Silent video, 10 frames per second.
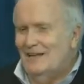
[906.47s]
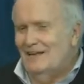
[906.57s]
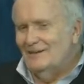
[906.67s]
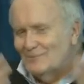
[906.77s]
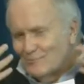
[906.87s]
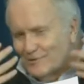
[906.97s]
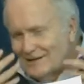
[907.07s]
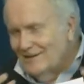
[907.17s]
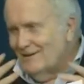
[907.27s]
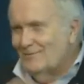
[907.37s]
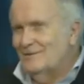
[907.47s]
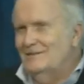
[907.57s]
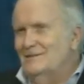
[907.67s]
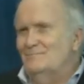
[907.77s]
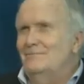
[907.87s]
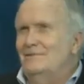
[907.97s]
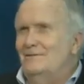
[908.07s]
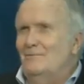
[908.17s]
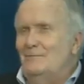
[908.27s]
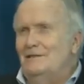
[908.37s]
And in the reading of it, there's you
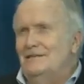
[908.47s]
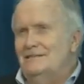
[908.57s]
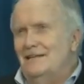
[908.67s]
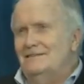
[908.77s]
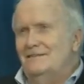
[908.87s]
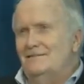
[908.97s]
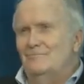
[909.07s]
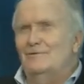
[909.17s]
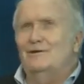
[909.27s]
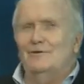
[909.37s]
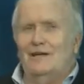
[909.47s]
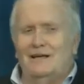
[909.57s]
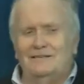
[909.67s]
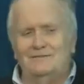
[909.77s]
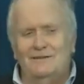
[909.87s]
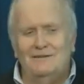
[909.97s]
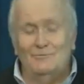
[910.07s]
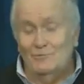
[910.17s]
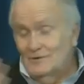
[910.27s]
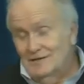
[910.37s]
know, maybe the sense that the reader has
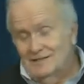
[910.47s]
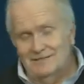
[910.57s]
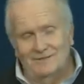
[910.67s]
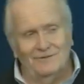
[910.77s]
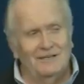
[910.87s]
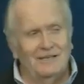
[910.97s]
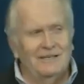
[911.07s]
or the listener